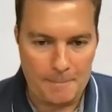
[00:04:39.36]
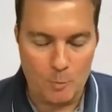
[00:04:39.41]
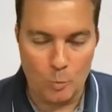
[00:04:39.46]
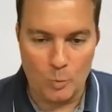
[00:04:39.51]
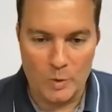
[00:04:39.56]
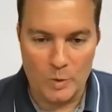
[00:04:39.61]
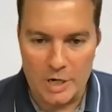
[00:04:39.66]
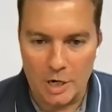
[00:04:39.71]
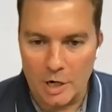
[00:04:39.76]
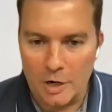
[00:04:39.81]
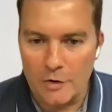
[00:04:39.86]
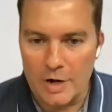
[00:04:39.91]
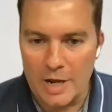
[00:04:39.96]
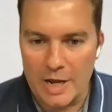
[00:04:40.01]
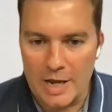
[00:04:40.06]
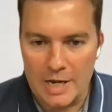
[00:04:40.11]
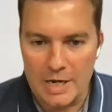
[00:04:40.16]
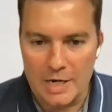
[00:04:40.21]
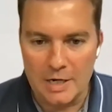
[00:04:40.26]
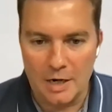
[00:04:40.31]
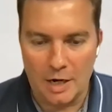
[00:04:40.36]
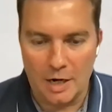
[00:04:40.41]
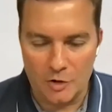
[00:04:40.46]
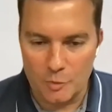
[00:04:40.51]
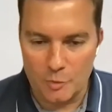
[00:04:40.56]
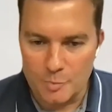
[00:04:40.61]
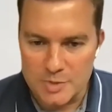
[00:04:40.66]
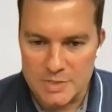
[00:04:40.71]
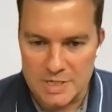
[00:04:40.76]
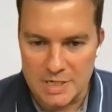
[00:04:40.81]
We are a
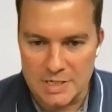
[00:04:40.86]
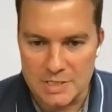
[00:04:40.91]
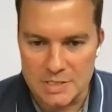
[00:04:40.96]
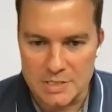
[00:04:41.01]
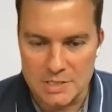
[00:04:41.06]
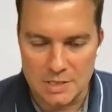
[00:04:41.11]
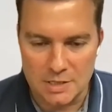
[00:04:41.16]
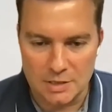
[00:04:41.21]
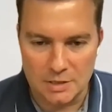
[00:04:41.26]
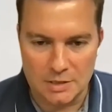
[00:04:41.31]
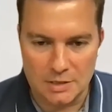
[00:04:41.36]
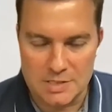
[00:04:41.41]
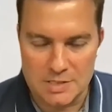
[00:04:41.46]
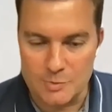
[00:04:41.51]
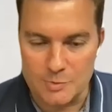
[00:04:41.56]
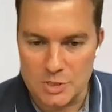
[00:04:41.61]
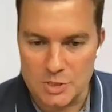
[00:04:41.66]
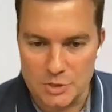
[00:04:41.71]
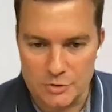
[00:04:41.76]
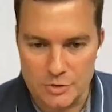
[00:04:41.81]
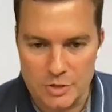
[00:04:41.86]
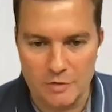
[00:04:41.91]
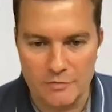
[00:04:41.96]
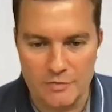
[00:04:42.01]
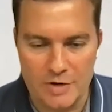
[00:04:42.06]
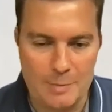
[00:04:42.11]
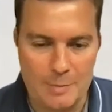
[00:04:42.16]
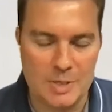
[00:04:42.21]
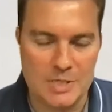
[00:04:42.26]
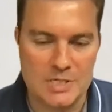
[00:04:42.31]
100% subsidiary of
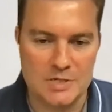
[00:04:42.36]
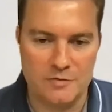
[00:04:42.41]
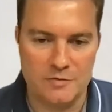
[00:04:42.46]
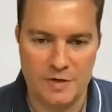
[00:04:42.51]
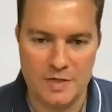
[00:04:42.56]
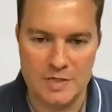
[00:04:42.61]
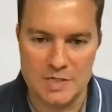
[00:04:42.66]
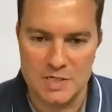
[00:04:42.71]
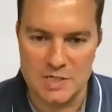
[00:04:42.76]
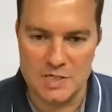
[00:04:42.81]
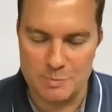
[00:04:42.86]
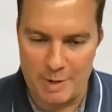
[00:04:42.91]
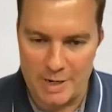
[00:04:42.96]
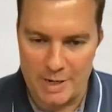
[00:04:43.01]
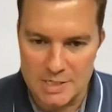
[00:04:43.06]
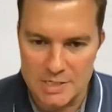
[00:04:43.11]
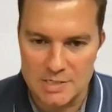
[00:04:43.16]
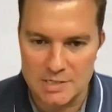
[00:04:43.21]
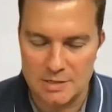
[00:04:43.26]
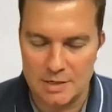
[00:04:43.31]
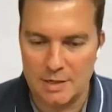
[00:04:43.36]
Airbus Defence and Space.